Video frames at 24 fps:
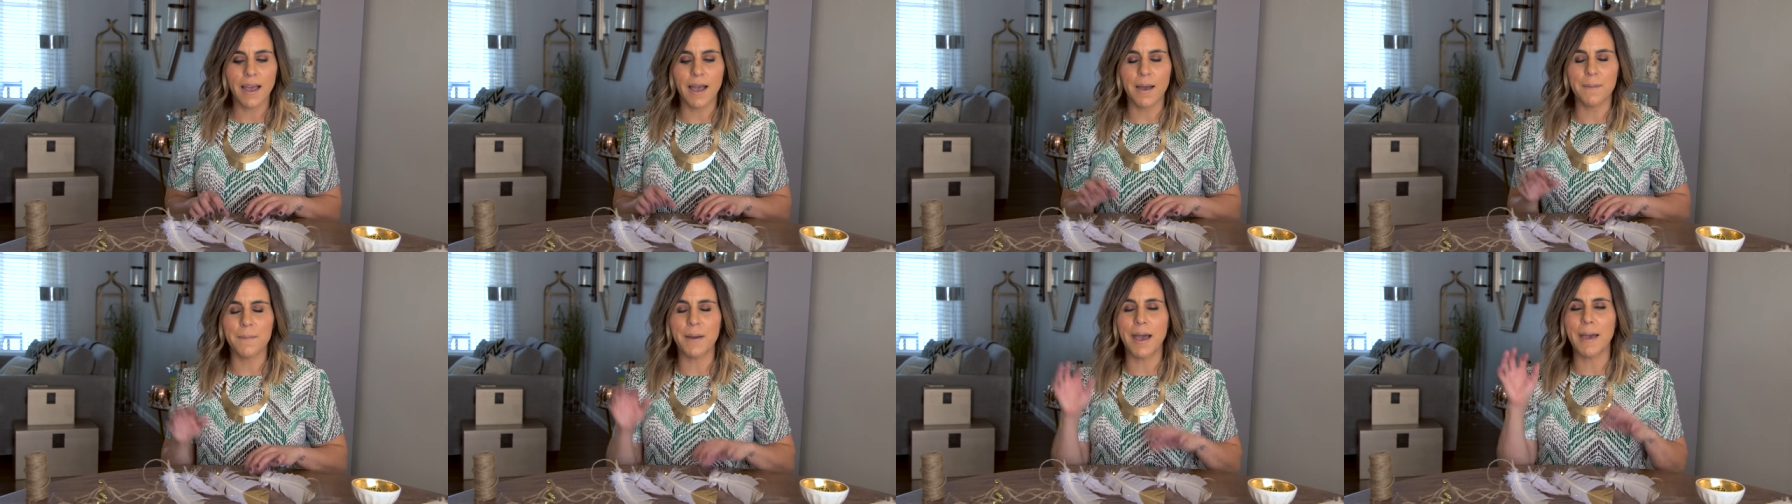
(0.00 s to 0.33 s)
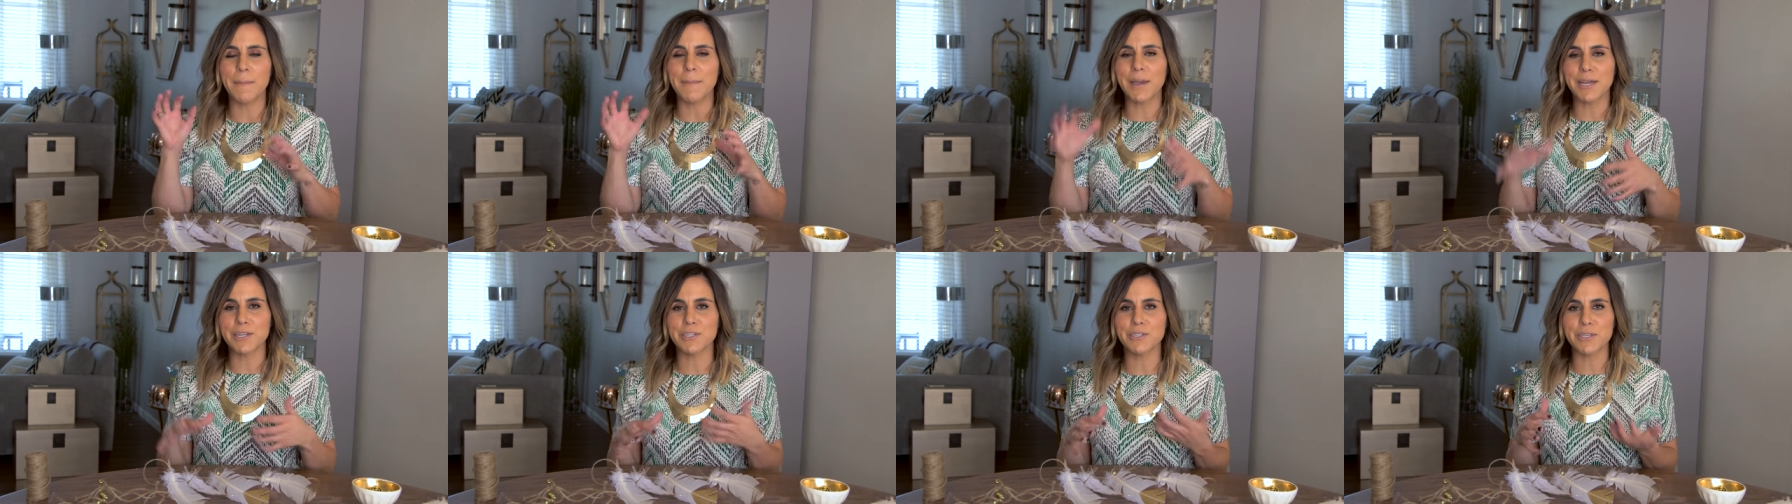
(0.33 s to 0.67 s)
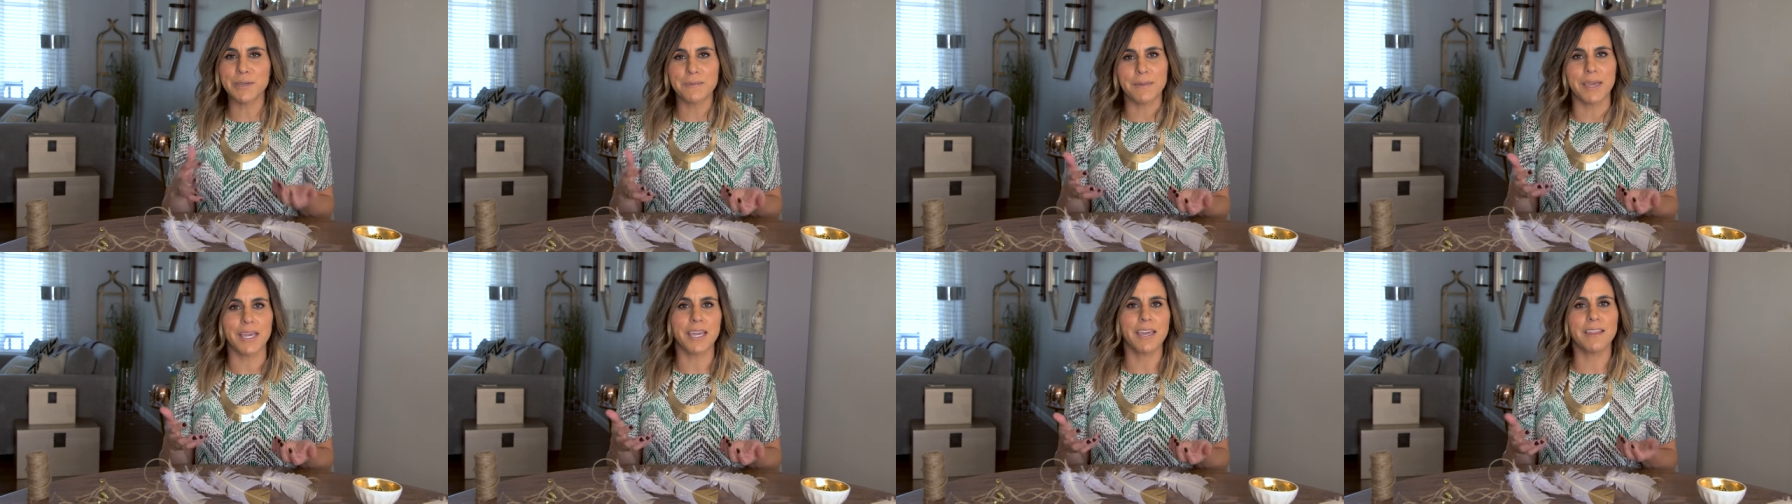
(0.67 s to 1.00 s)
Um, I'm
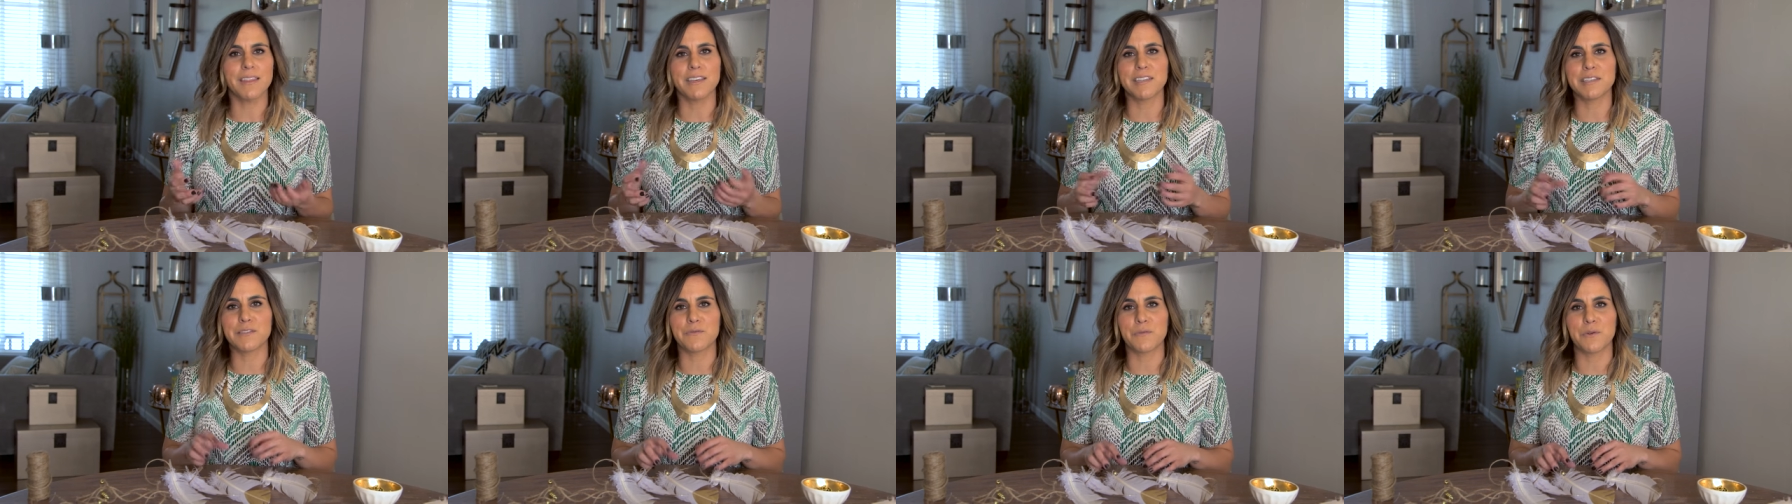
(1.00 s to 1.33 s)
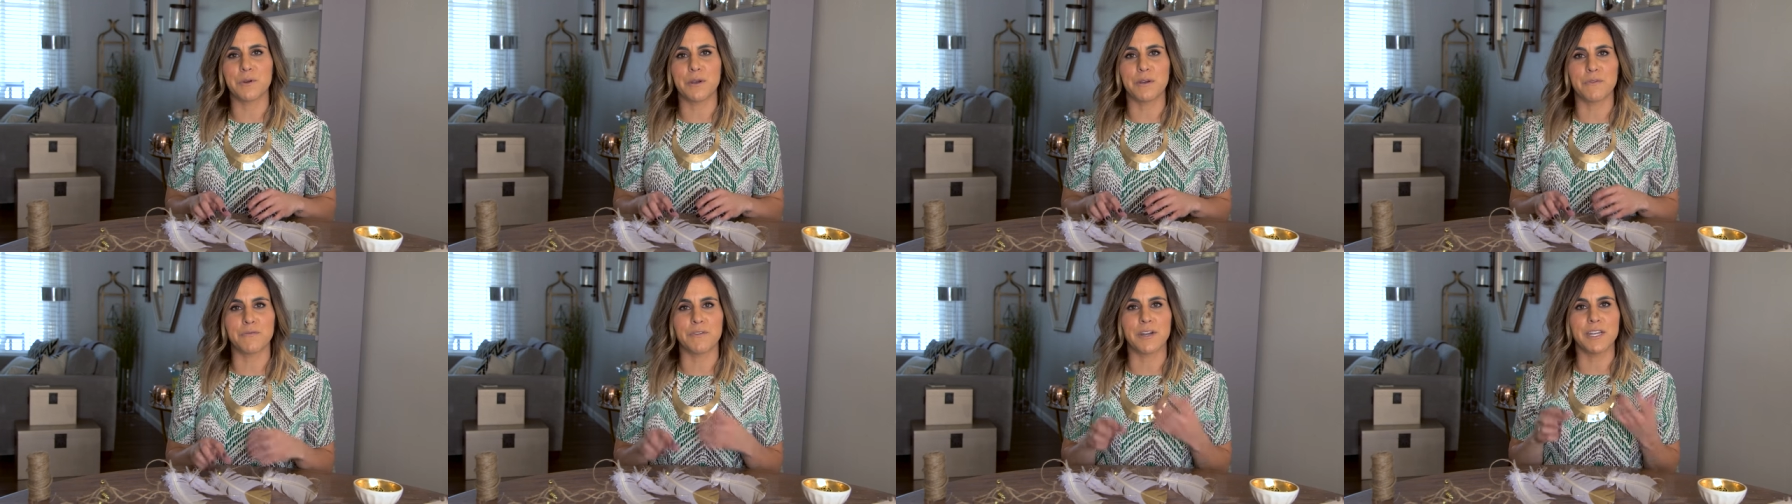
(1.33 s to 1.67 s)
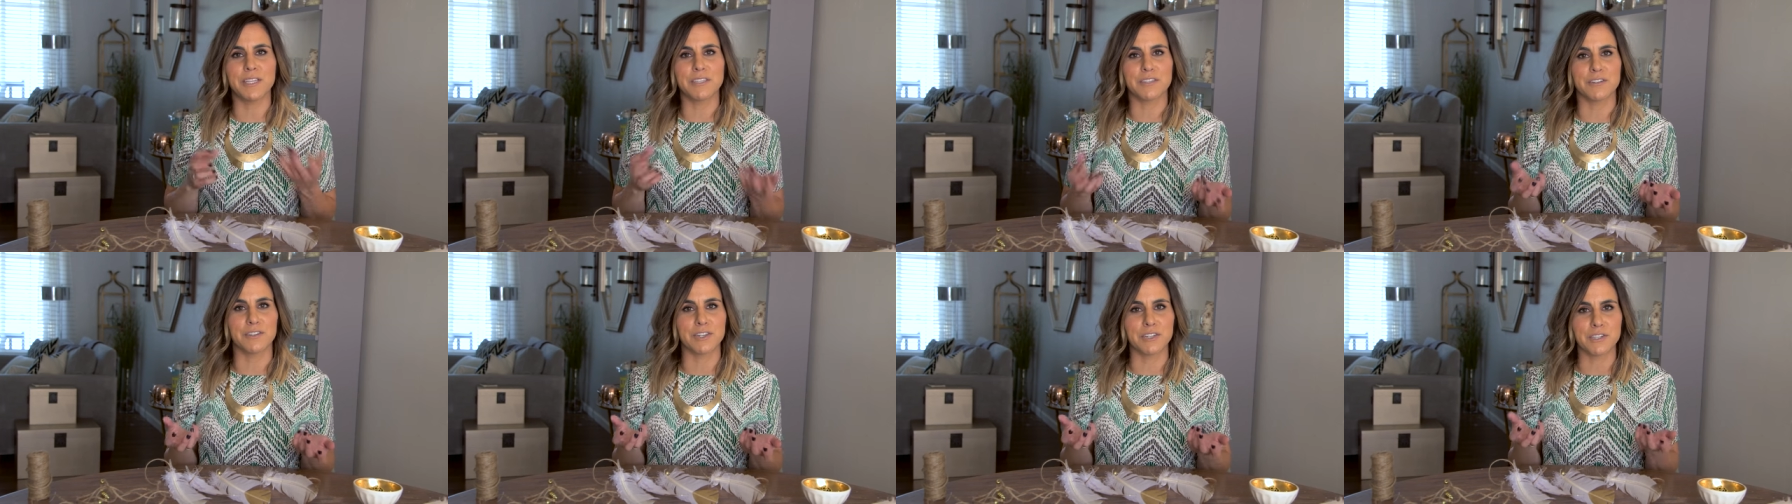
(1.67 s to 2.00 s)
actually making this for a
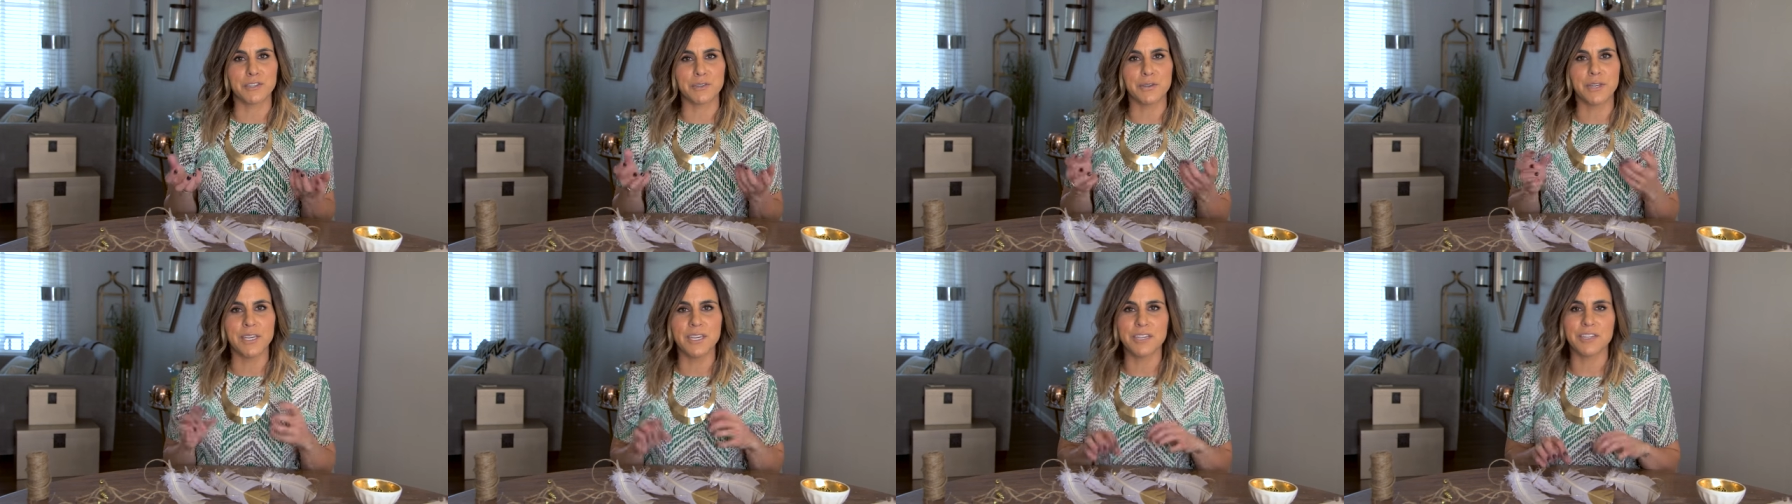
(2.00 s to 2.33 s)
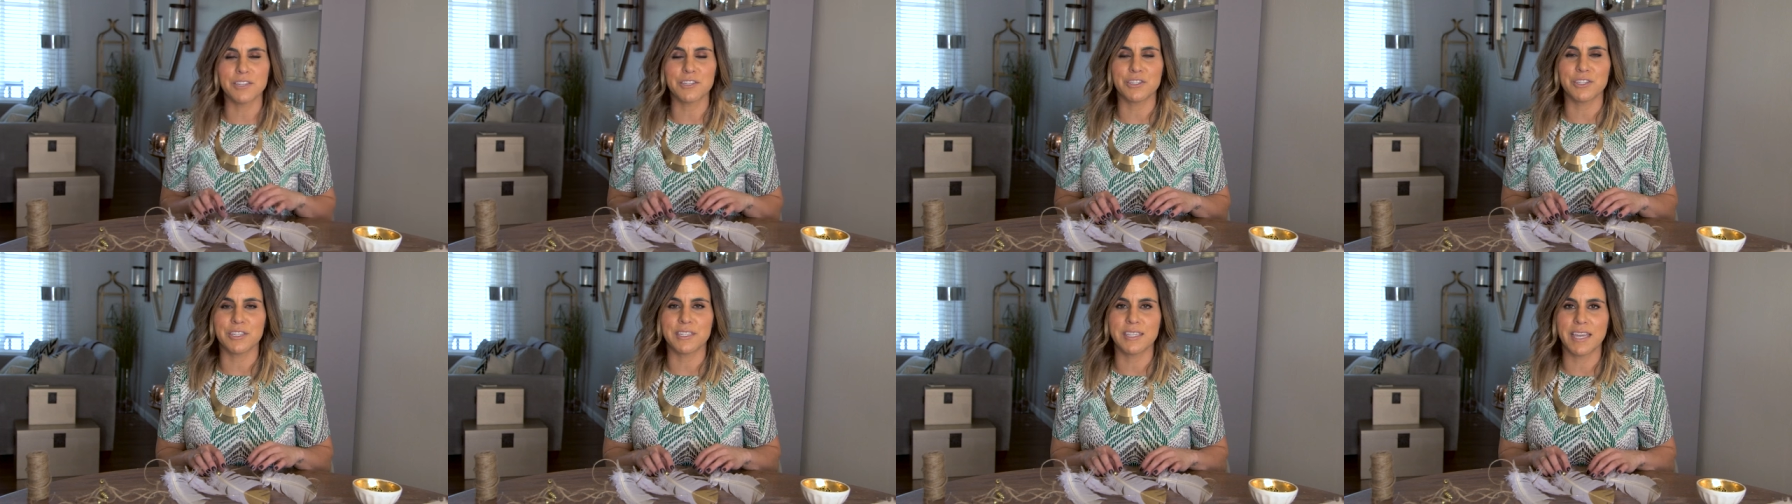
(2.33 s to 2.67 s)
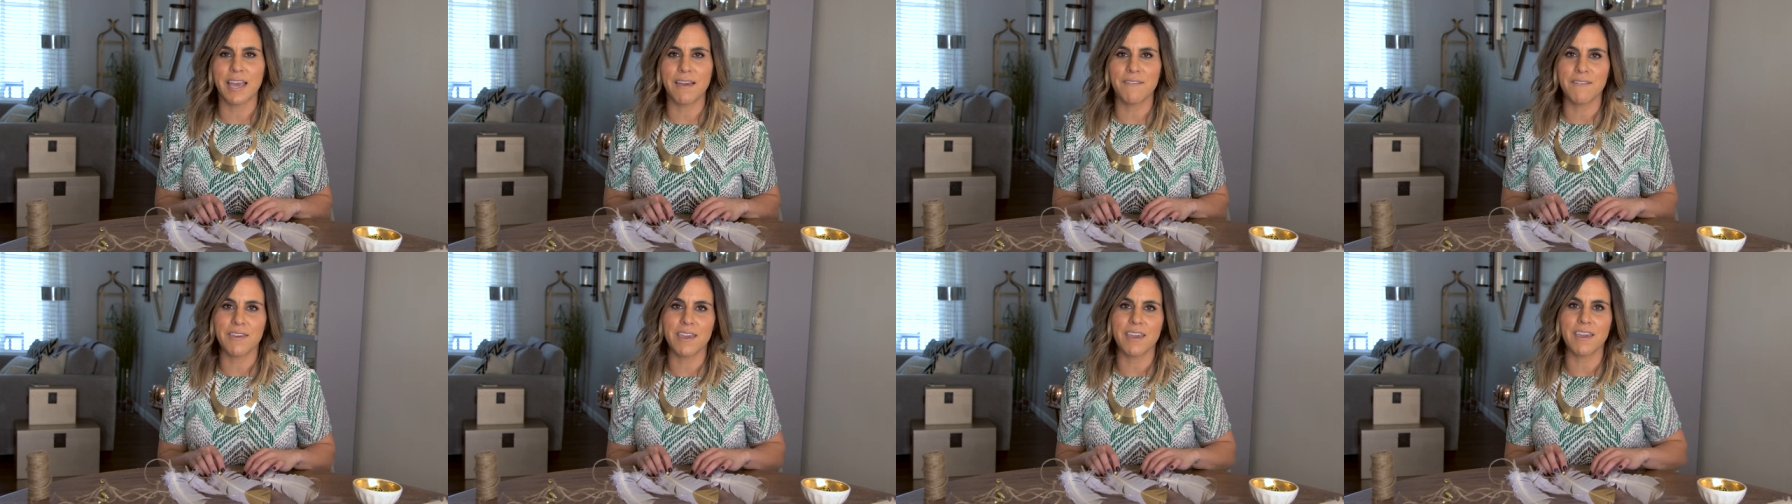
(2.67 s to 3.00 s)
friend's nursery because she's
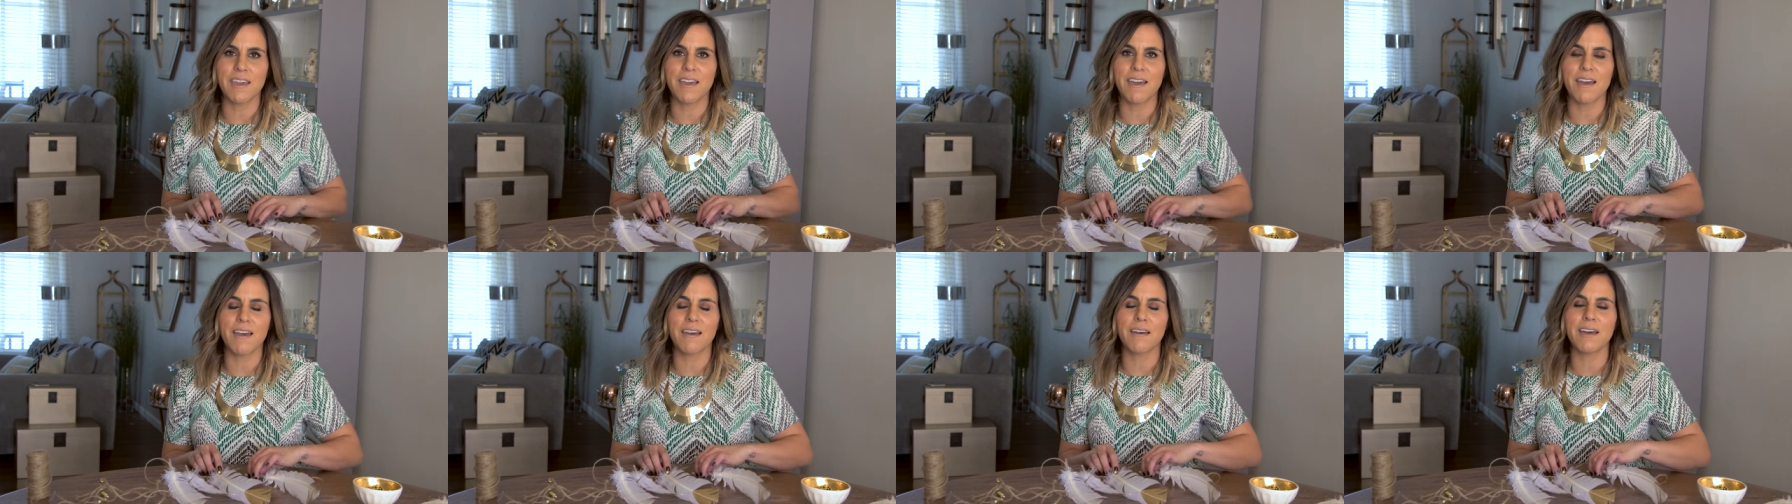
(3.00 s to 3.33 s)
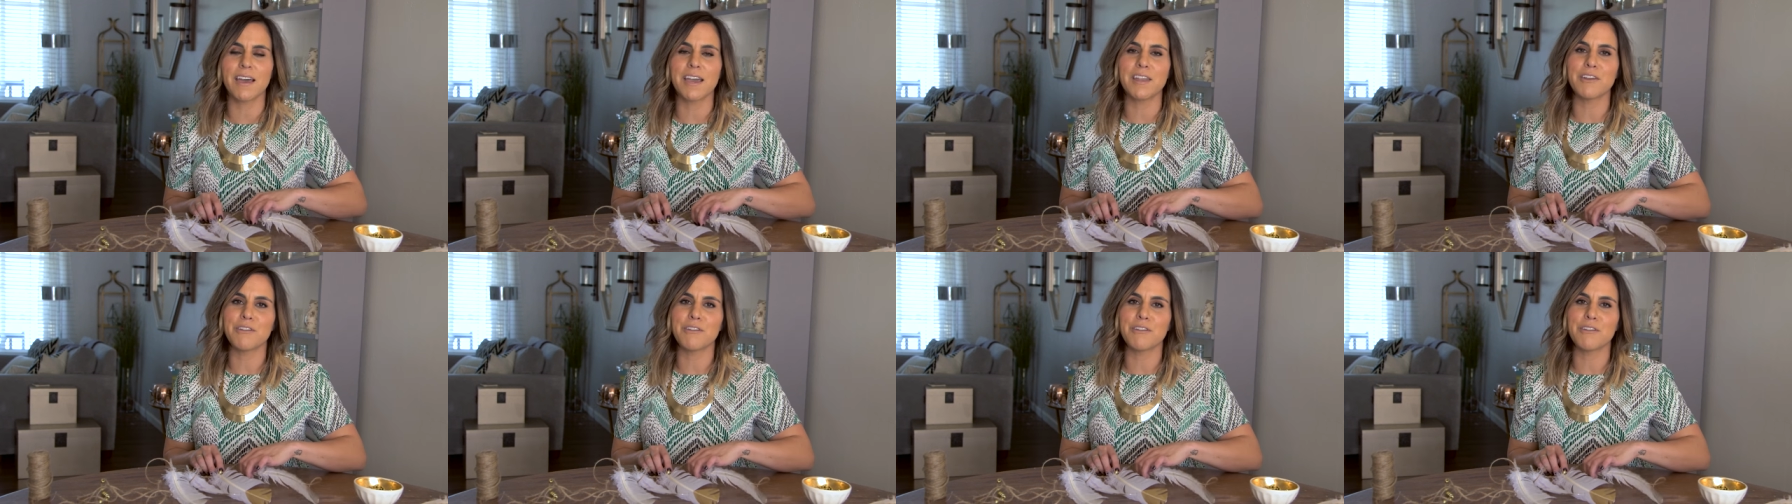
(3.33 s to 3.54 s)
having uh,